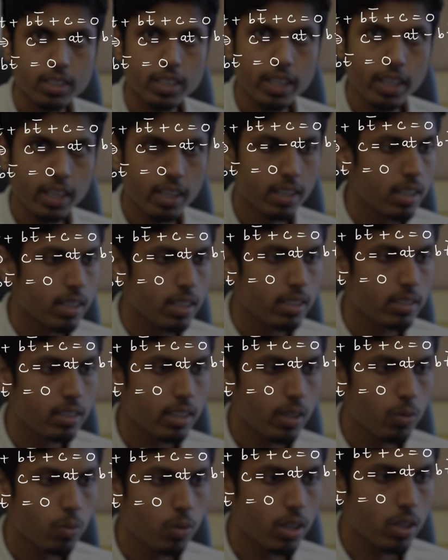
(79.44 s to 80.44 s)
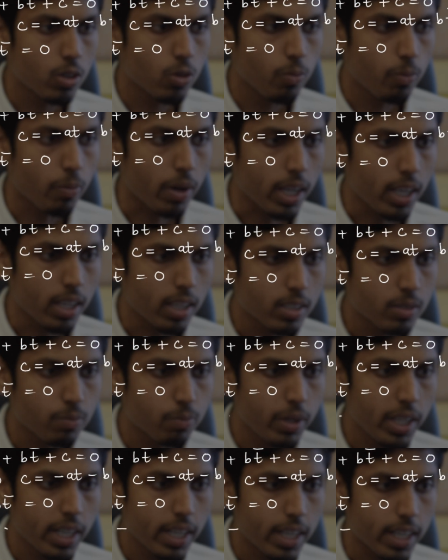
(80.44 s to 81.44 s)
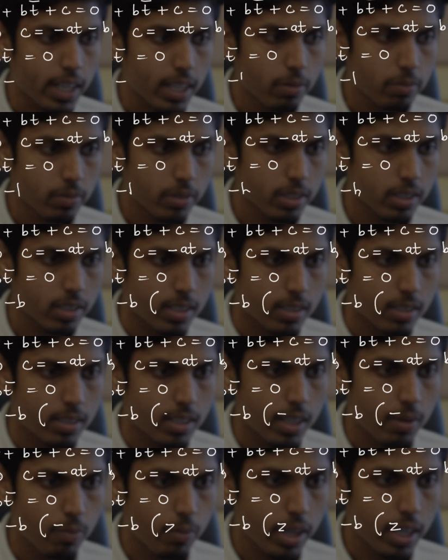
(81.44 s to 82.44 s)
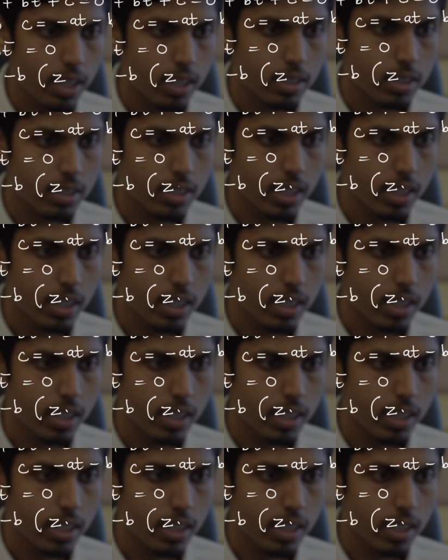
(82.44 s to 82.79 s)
T is equal to minus B times Z minus